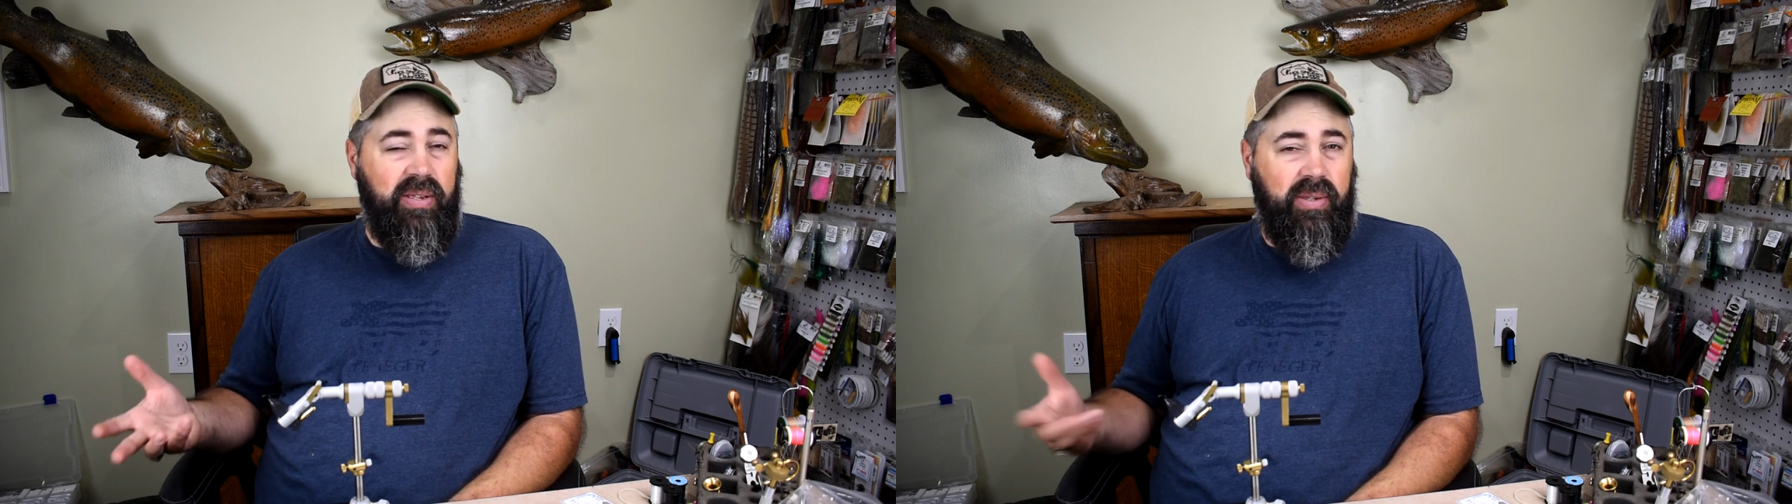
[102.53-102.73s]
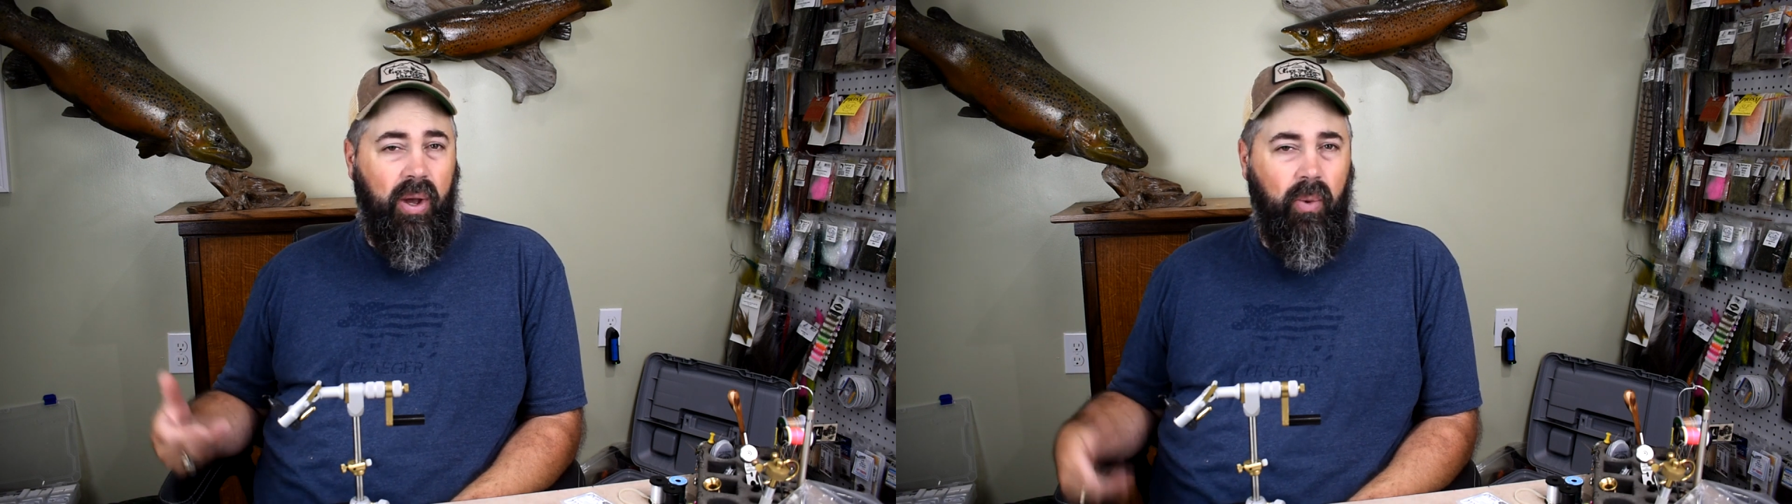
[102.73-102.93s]

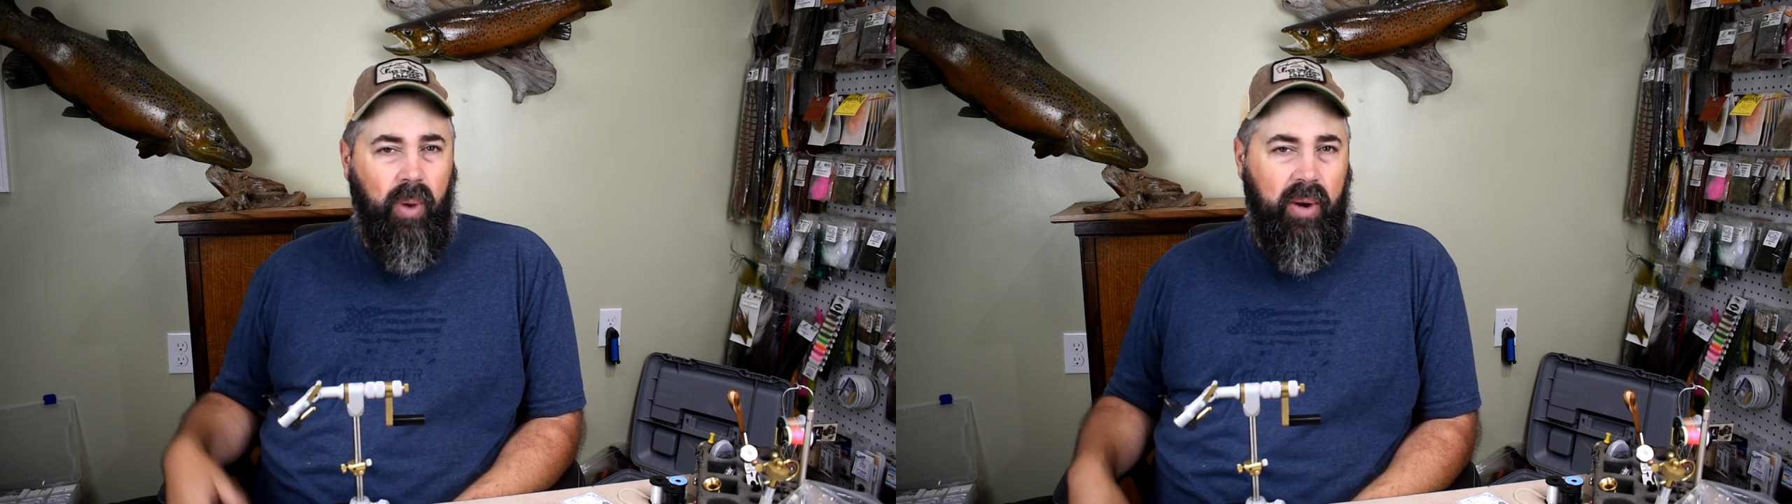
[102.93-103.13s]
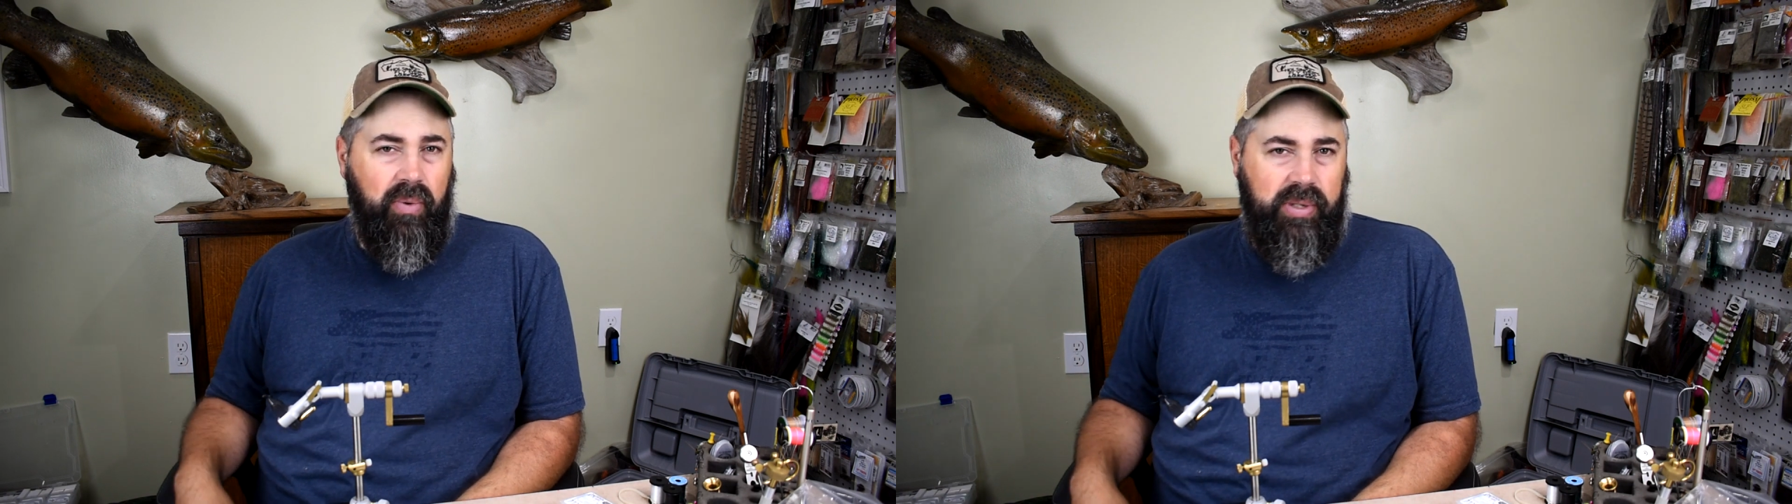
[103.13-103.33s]
saw
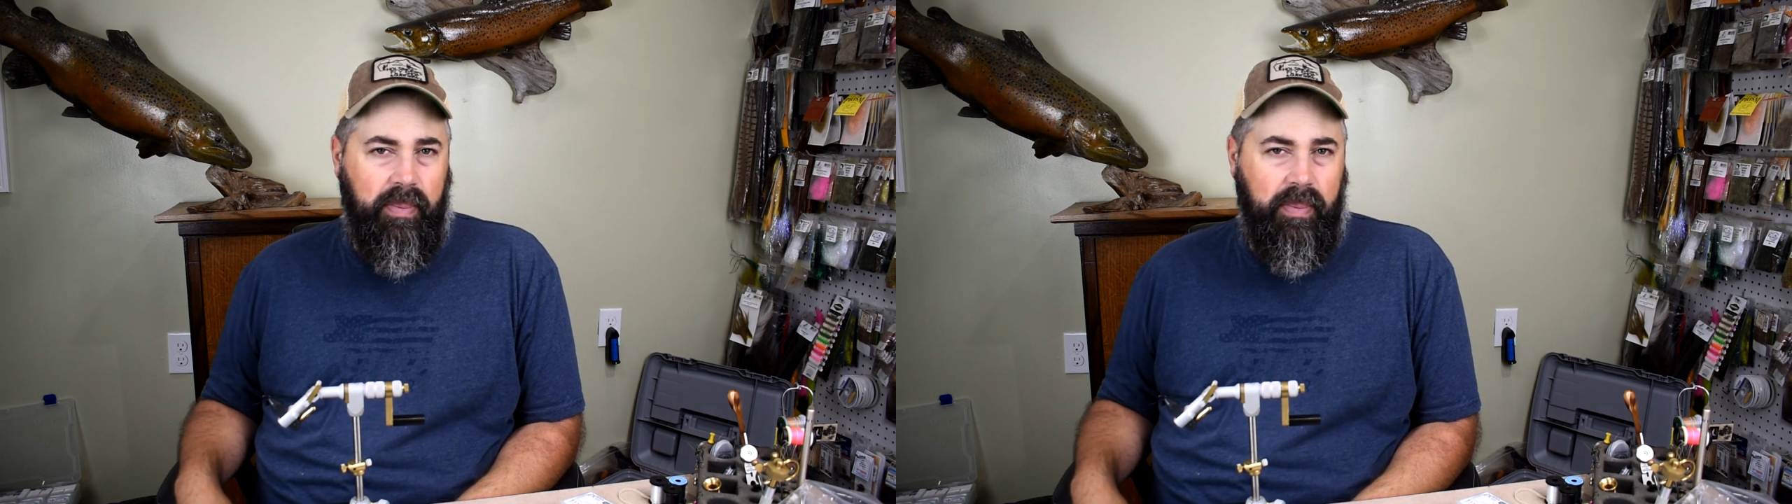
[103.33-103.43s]
what it was